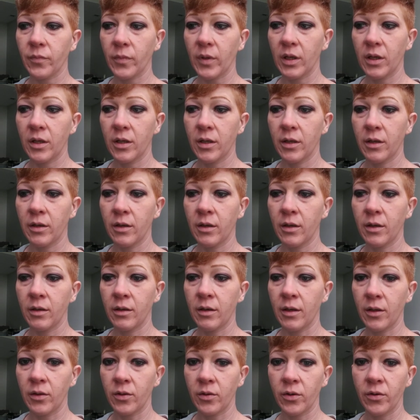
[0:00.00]
in
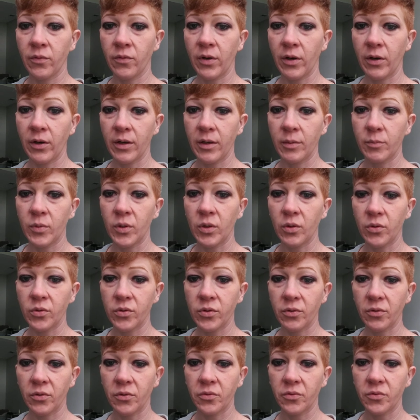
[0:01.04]
another very
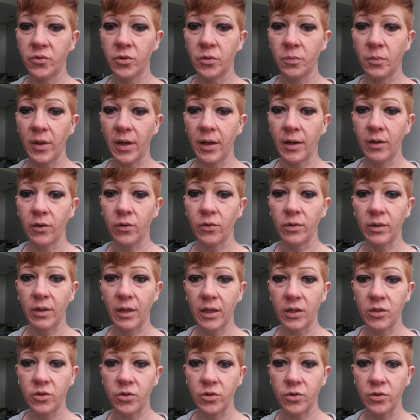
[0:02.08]
abusive, traumatic
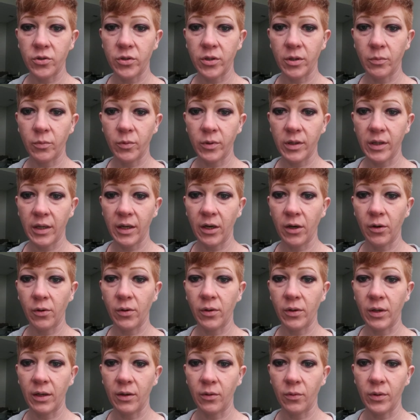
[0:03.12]
relationship with
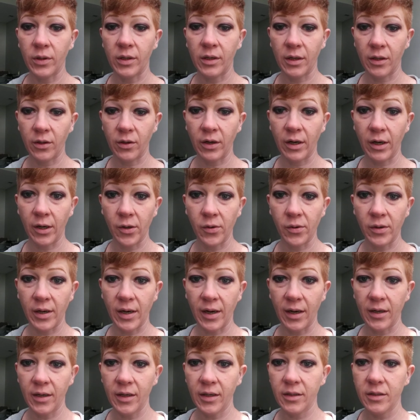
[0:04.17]
another heroin
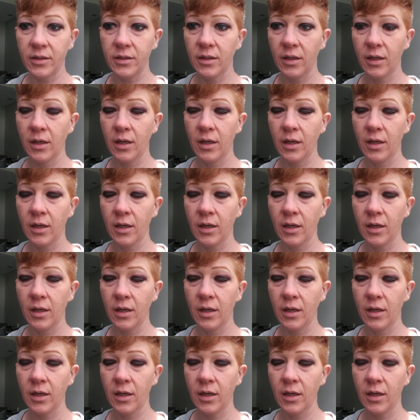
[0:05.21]
addict,